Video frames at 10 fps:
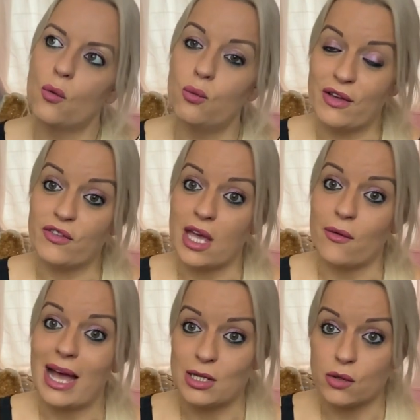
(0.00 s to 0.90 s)
with
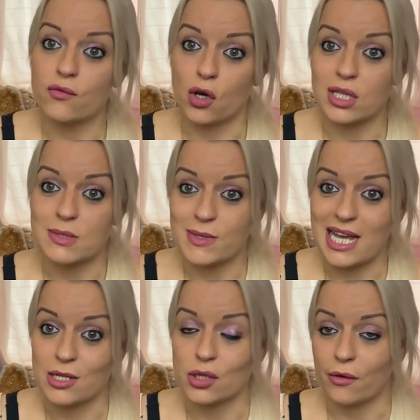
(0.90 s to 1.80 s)
you, and you've got this
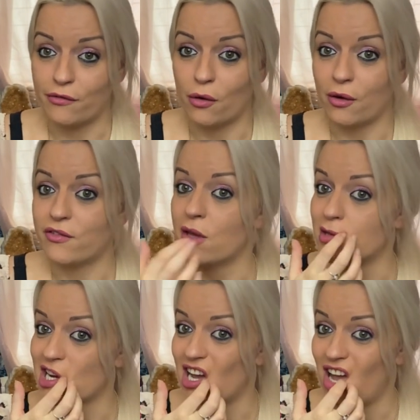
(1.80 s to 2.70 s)
potential for a
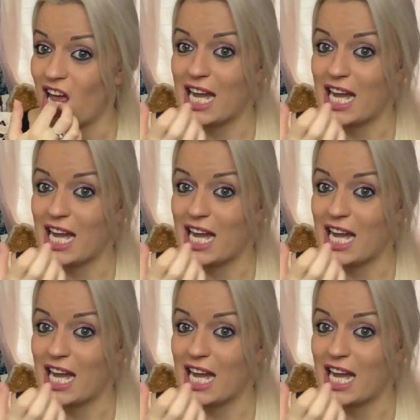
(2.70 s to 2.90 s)
future,